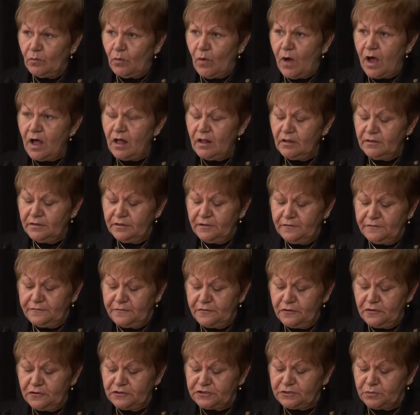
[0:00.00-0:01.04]
While the
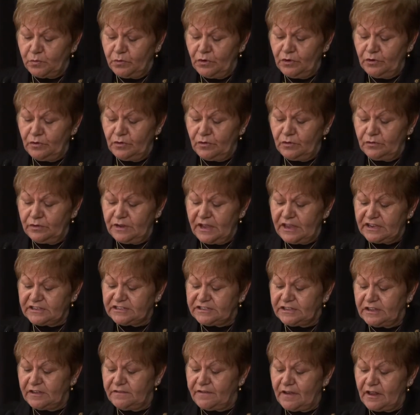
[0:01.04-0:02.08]
first world
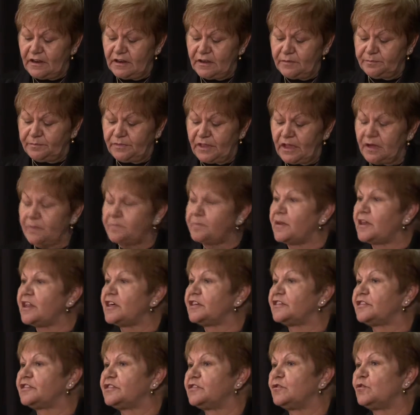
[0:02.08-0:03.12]
has developed a
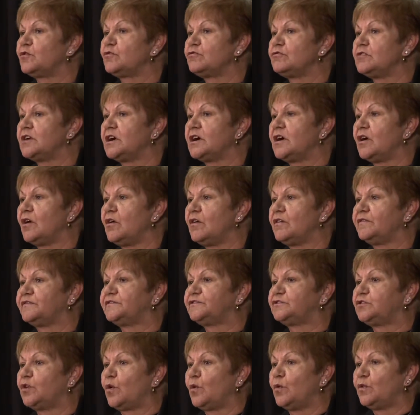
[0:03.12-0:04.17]
plethora
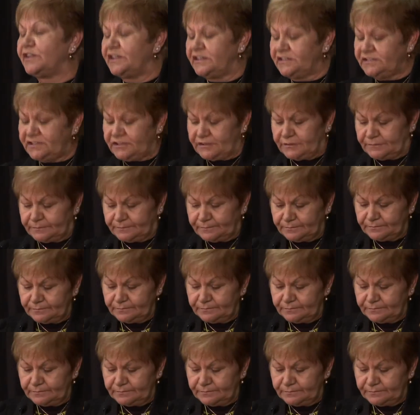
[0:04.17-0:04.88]
of toys